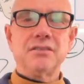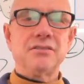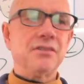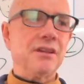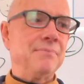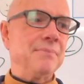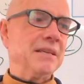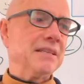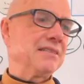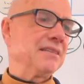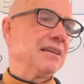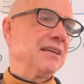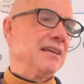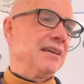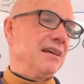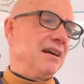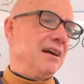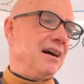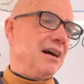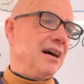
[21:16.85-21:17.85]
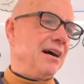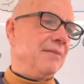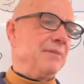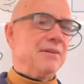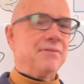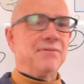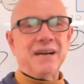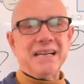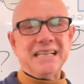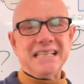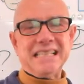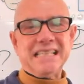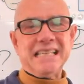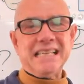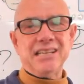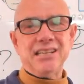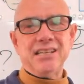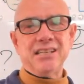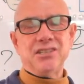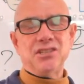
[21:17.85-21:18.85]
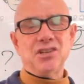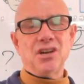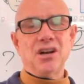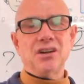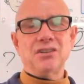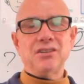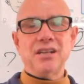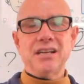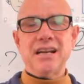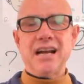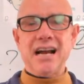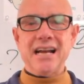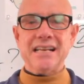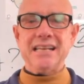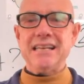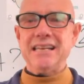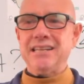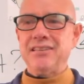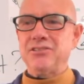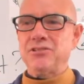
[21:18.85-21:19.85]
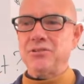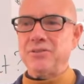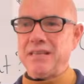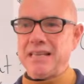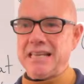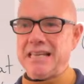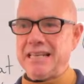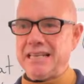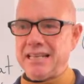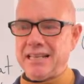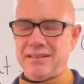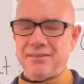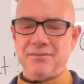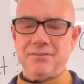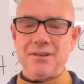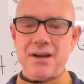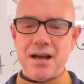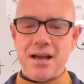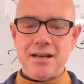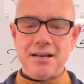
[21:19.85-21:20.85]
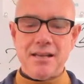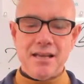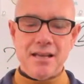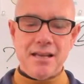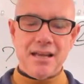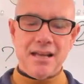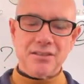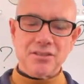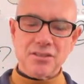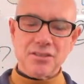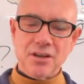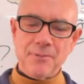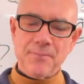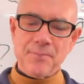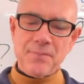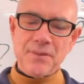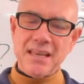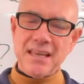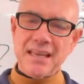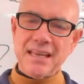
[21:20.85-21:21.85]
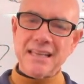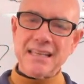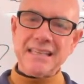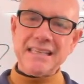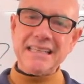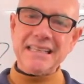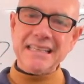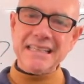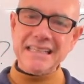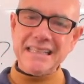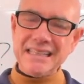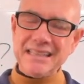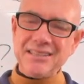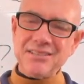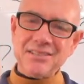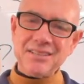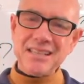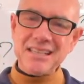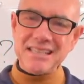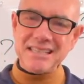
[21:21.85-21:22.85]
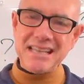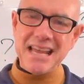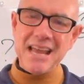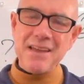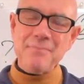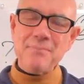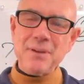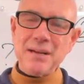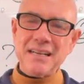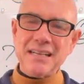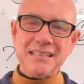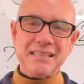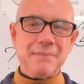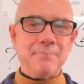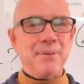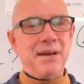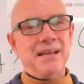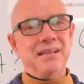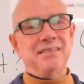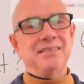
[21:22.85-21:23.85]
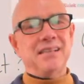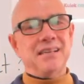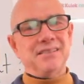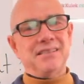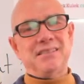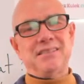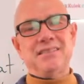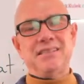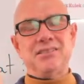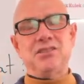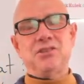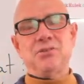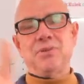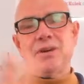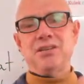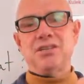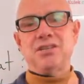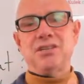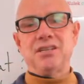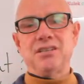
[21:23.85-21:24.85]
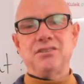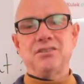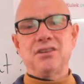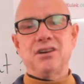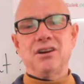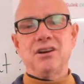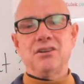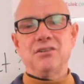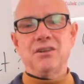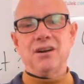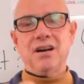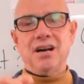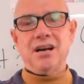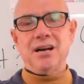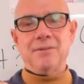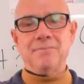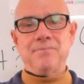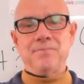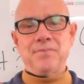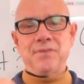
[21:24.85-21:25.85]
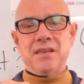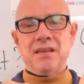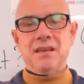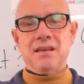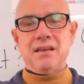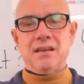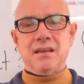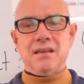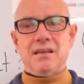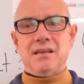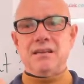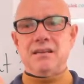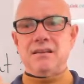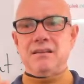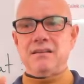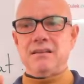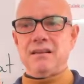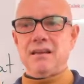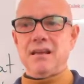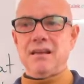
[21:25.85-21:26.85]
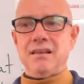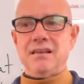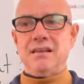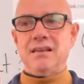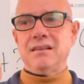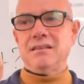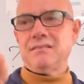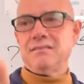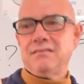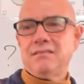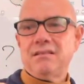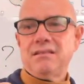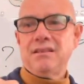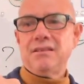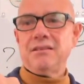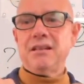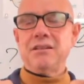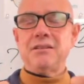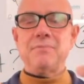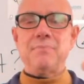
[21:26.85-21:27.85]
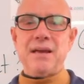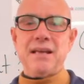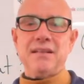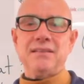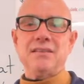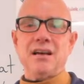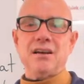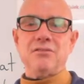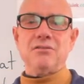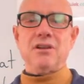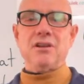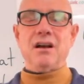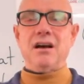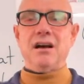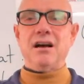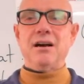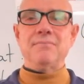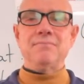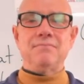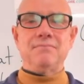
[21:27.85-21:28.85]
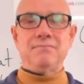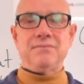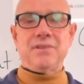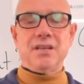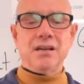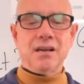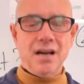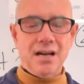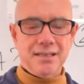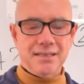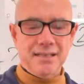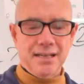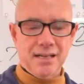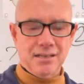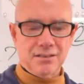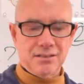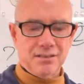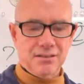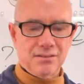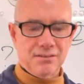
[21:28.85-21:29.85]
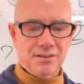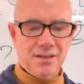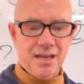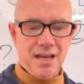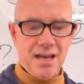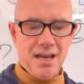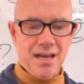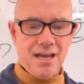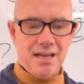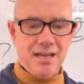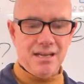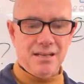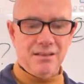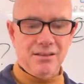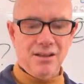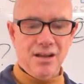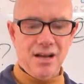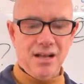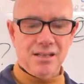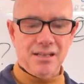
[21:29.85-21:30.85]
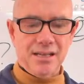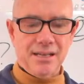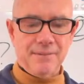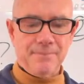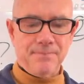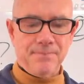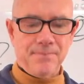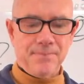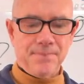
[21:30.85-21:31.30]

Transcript: So that means um, if I see chocolate, I need to eat it, right? And so they're the same, but it depends on the situation. So um, it, it, depends on um, the context. Okay, Lolly?